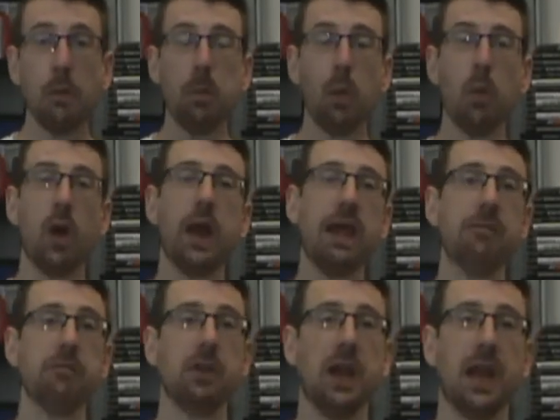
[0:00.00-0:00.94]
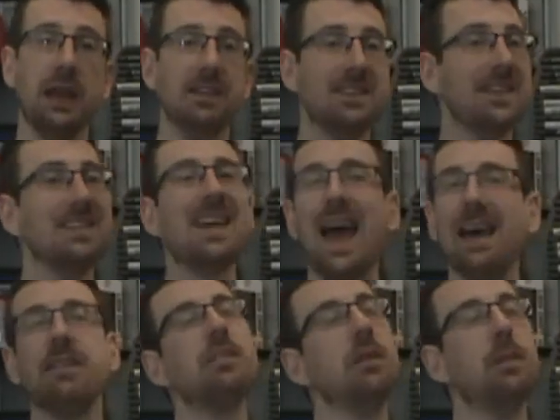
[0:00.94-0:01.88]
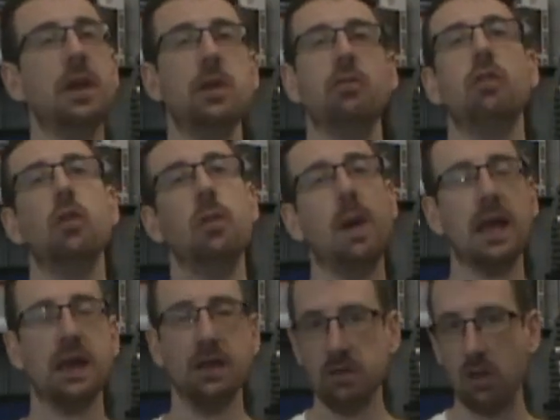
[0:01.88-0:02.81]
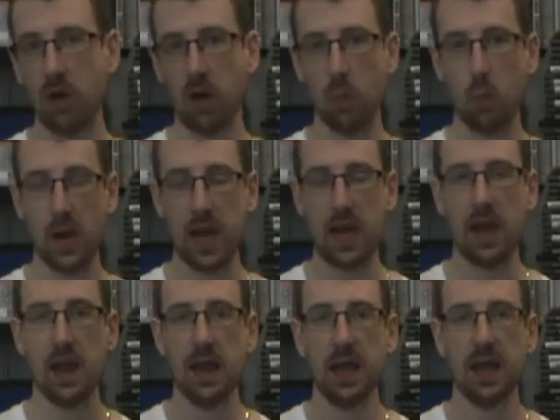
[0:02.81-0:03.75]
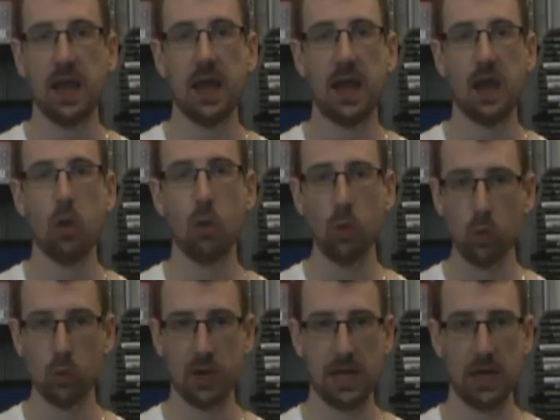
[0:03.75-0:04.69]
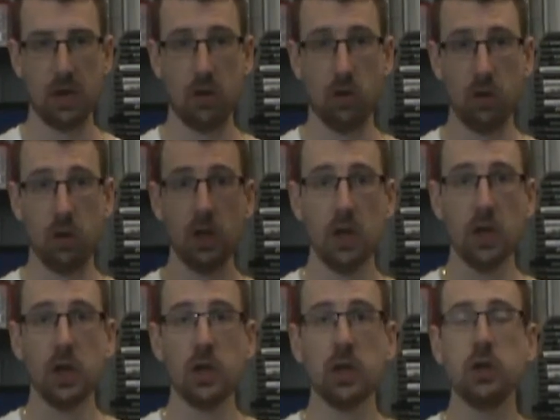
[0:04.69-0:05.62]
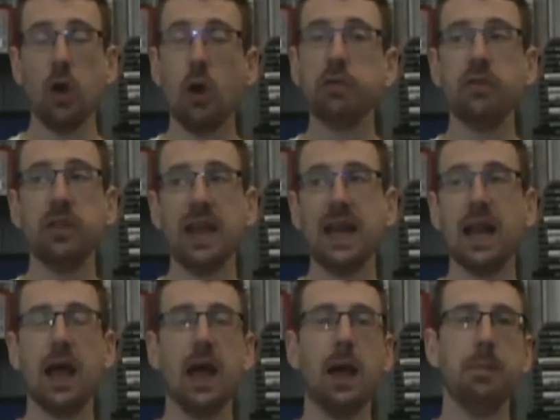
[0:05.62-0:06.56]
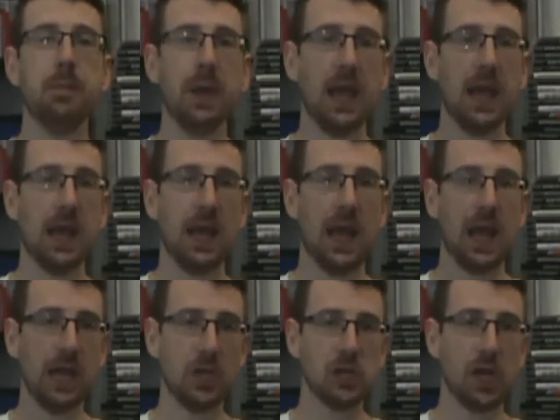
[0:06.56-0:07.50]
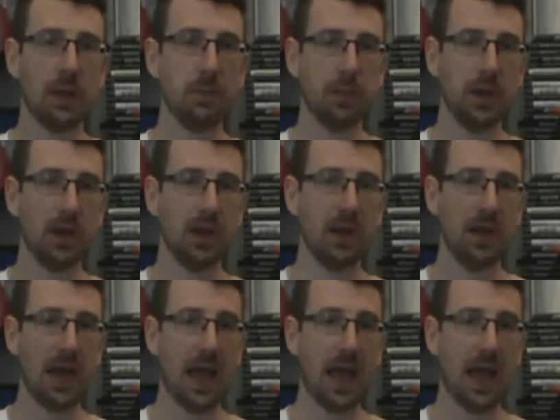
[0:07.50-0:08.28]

But whatever it is, this has to be a Drew McIntyre win here all day long. Dolph Ziggler being a champion